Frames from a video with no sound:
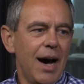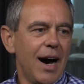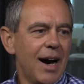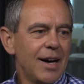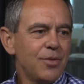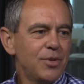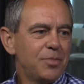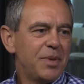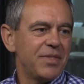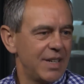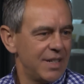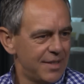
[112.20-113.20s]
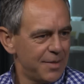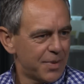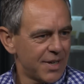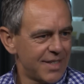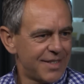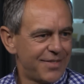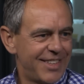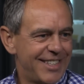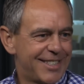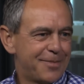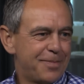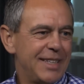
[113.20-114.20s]
I would be very surprised if there's
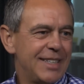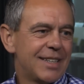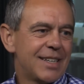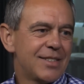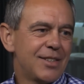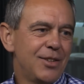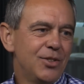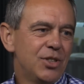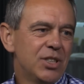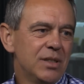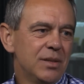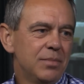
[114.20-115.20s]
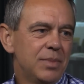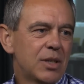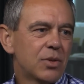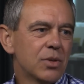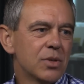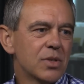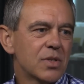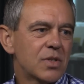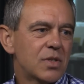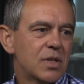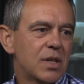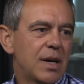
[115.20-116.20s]
a speedy resolution
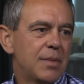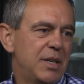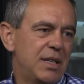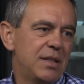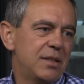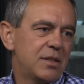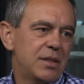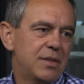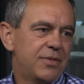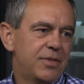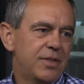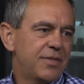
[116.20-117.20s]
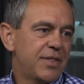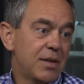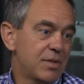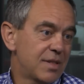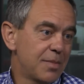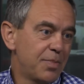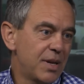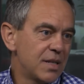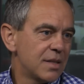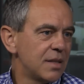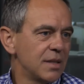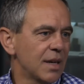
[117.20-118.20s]
because, I mean, if, if I was the
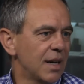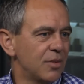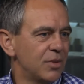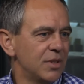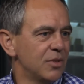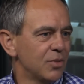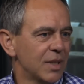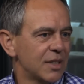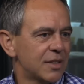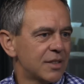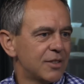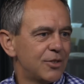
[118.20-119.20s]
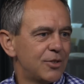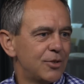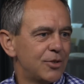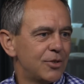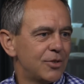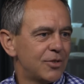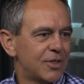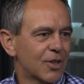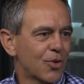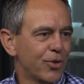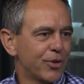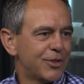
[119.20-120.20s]
president, I wouldn't want to the
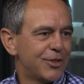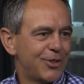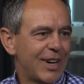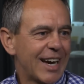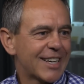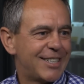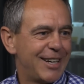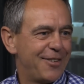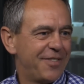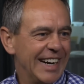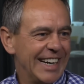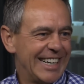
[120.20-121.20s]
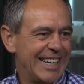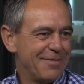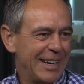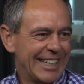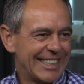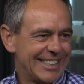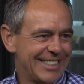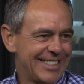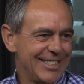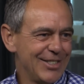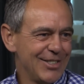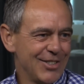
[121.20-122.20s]
court to actually finally make a
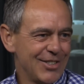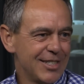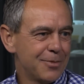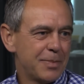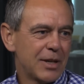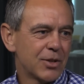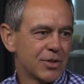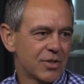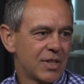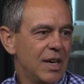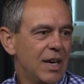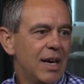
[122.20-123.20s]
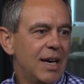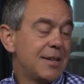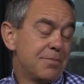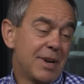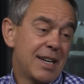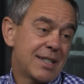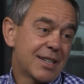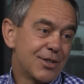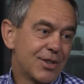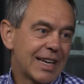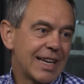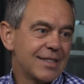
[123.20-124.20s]
decision on this because it might go
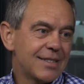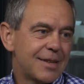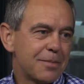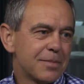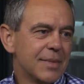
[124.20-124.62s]
against him.